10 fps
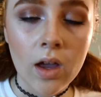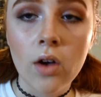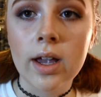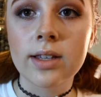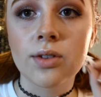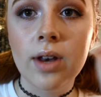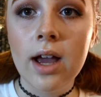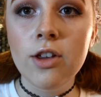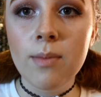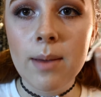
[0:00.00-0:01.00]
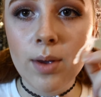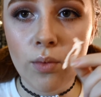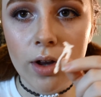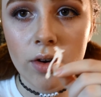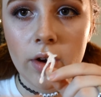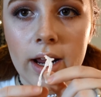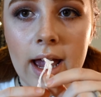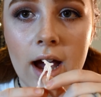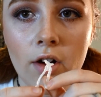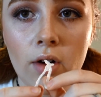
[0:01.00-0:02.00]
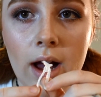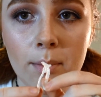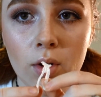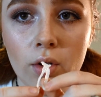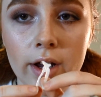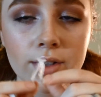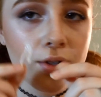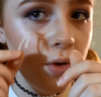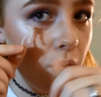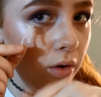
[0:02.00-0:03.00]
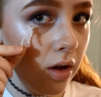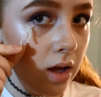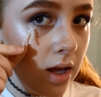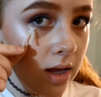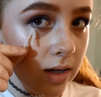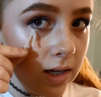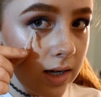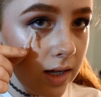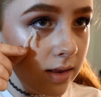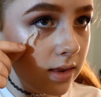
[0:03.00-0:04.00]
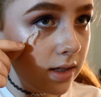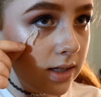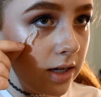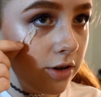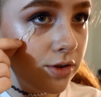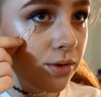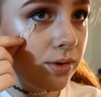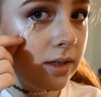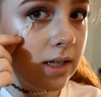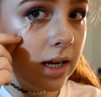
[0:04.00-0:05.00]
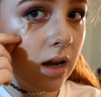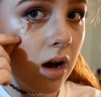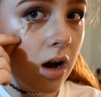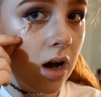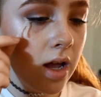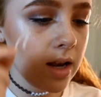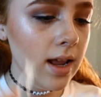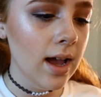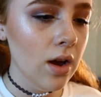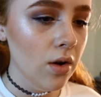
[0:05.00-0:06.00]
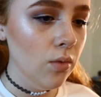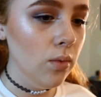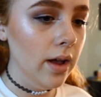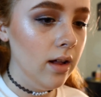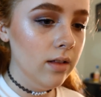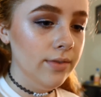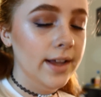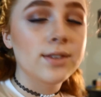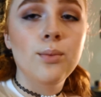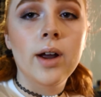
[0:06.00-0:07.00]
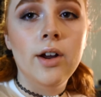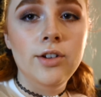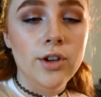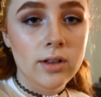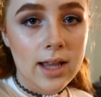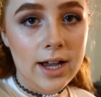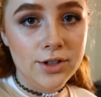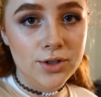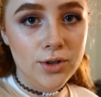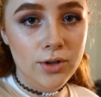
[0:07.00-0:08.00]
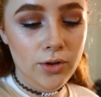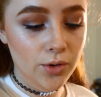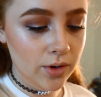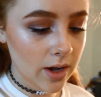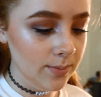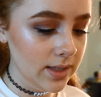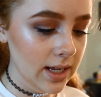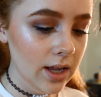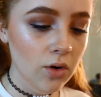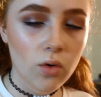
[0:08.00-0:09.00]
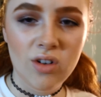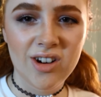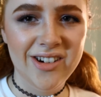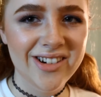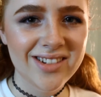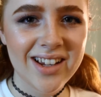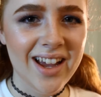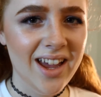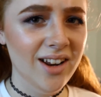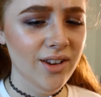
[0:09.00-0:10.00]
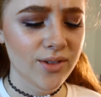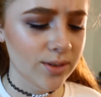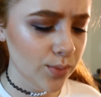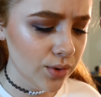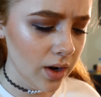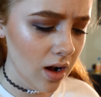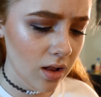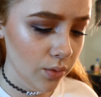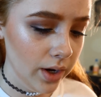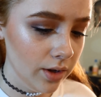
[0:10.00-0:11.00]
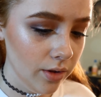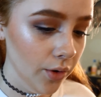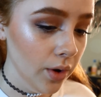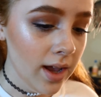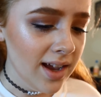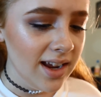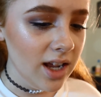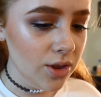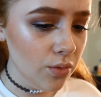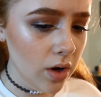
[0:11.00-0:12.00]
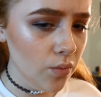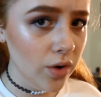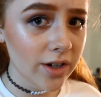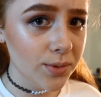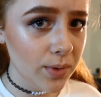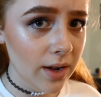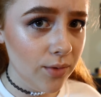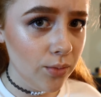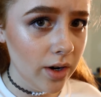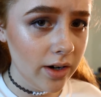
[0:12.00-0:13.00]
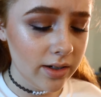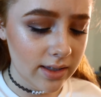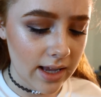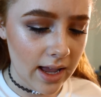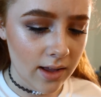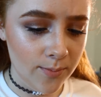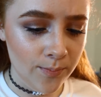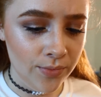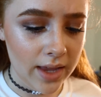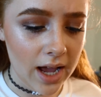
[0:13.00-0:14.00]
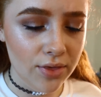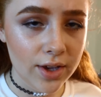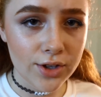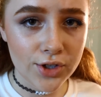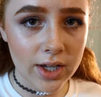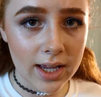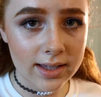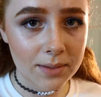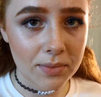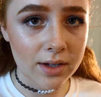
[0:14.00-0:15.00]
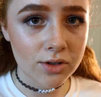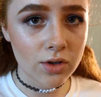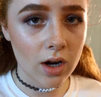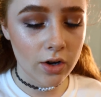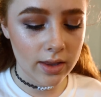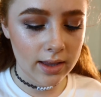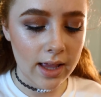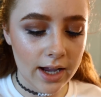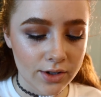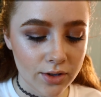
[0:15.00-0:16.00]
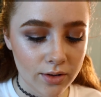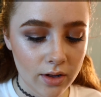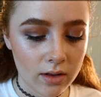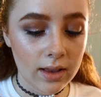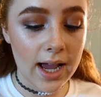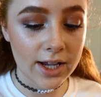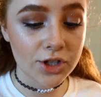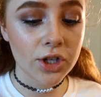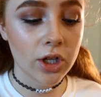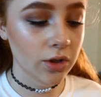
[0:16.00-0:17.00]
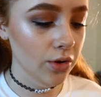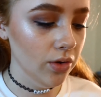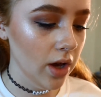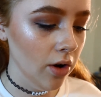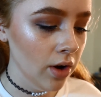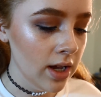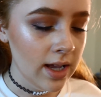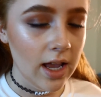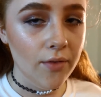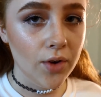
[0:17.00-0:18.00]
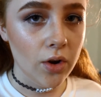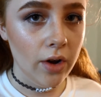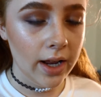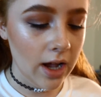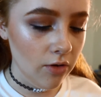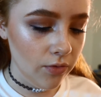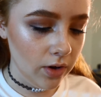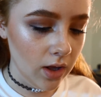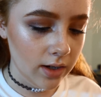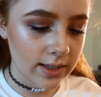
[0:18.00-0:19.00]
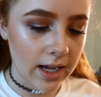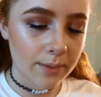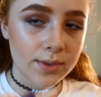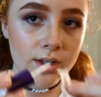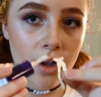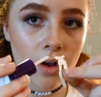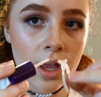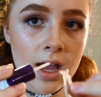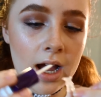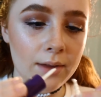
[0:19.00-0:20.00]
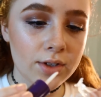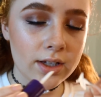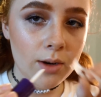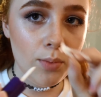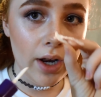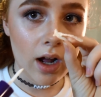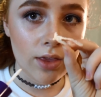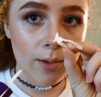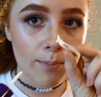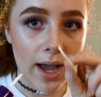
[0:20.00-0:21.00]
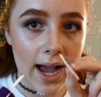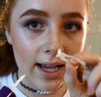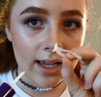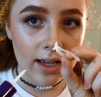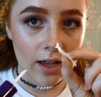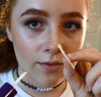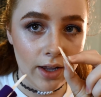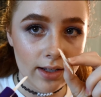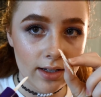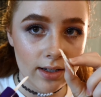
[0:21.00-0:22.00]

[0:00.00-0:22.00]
Okay, so now you may be wondering how I'm going to get the tier to stick on. Well, that's where your lash glue comes in, or I don't know, some sort of Halloween glue. Either one works, whatever works. Um, I think you should get something stronger than lash, lash glue though, if you're going out for a long time. So I'm just gonna put it on the back of it.